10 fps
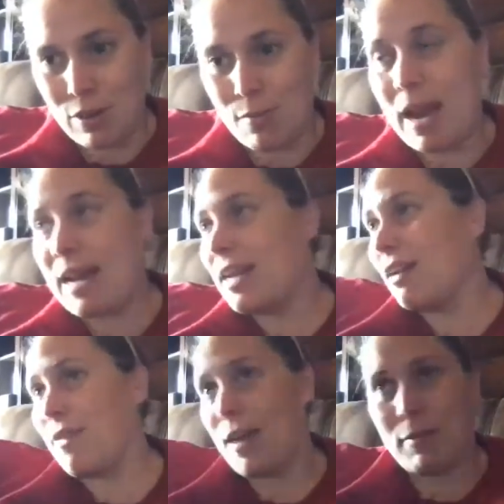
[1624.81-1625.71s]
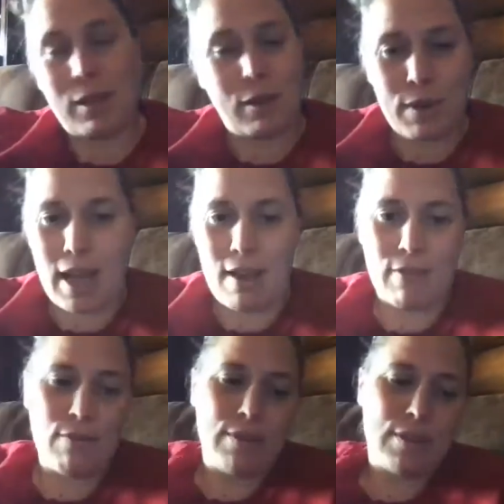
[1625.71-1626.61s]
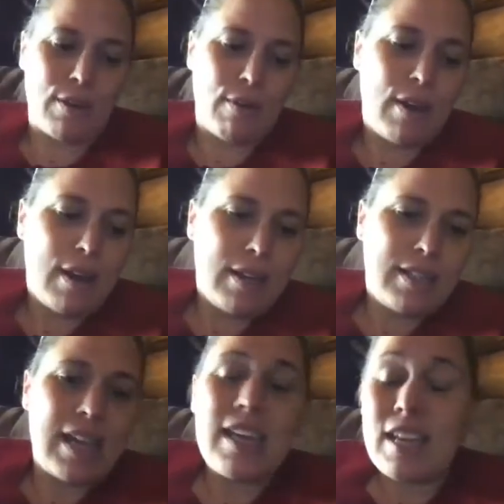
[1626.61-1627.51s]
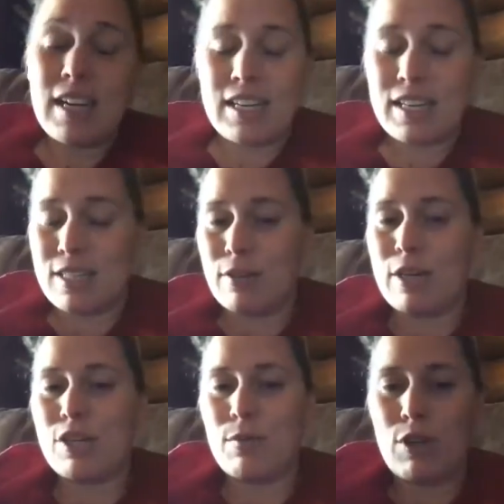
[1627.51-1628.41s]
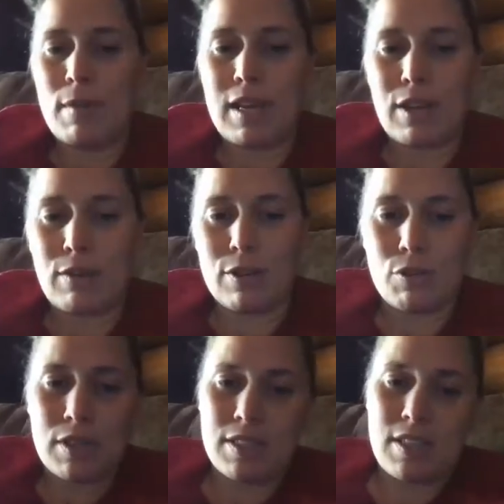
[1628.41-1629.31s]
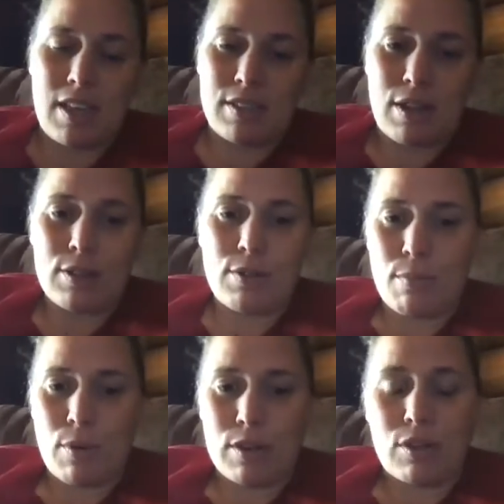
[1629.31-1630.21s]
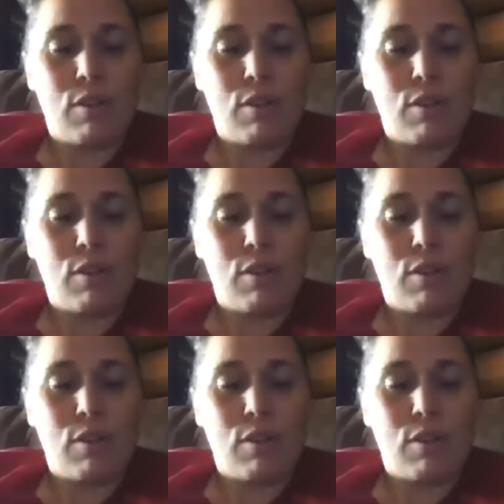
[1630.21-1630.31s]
might get a family or what have you. And so taking that into consideration when you're making career choices, I think is also important.